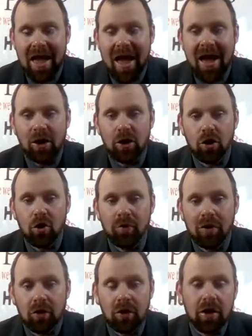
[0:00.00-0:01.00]
at
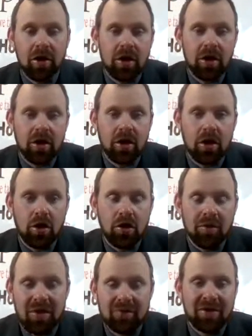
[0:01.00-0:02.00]
home,
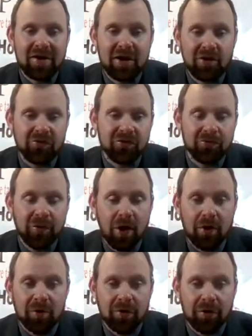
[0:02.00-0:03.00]
led by Carson
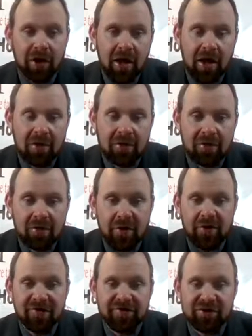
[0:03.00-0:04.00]
Palmer,
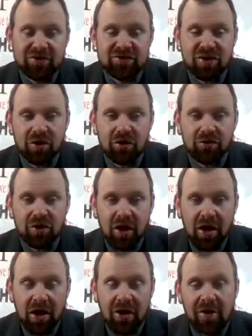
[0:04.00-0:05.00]
Larry Fitzgerald,
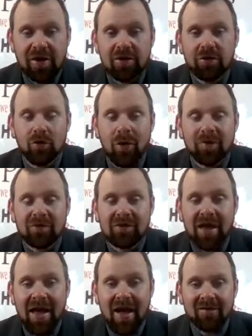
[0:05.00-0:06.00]
and all the other weapons
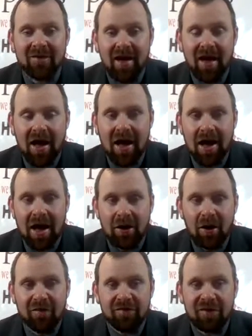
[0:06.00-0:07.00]
they have
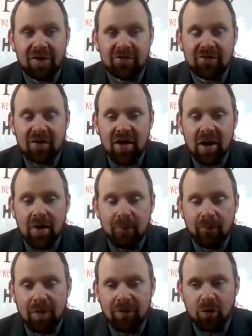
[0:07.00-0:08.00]
on offense.
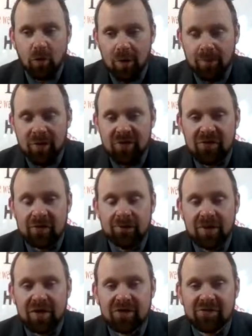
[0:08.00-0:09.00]
But their one missing
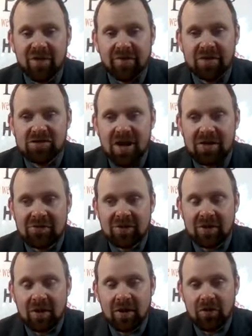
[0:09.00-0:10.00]
piece, David
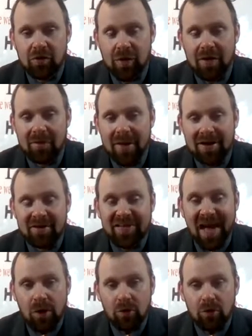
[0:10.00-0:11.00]
Johnson, their running back, is
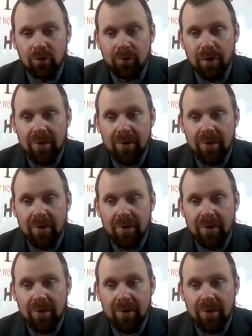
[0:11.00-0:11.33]
out.